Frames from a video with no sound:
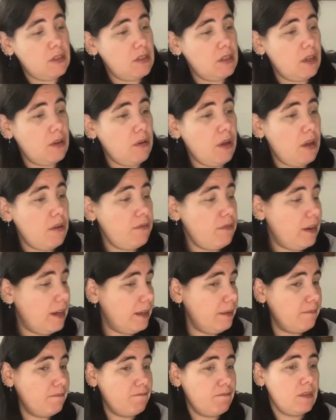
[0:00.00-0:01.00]
So
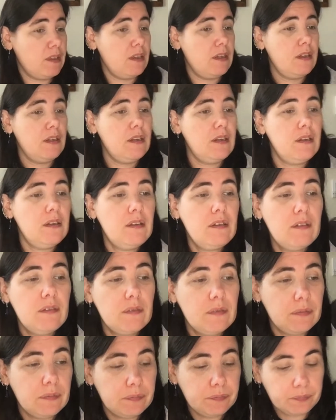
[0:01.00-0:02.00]
hopefully,
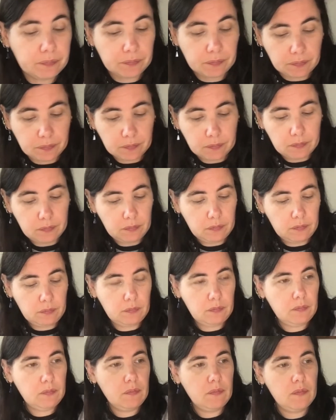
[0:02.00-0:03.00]

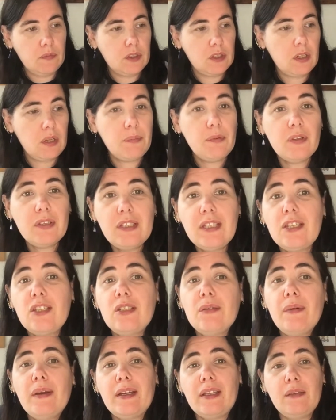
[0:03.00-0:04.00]
I'll put the
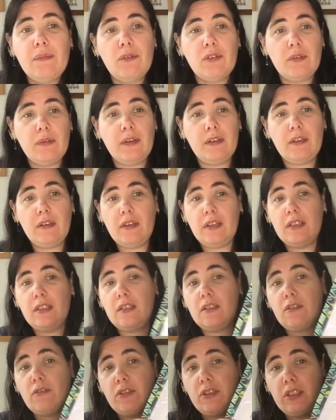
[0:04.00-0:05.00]
stitching back in the project. This
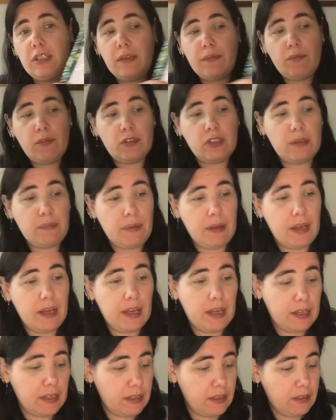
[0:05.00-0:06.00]
is a Christine project
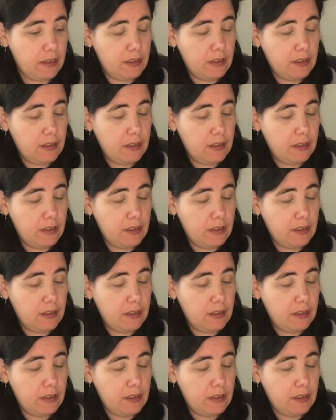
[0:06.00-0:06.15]
bag.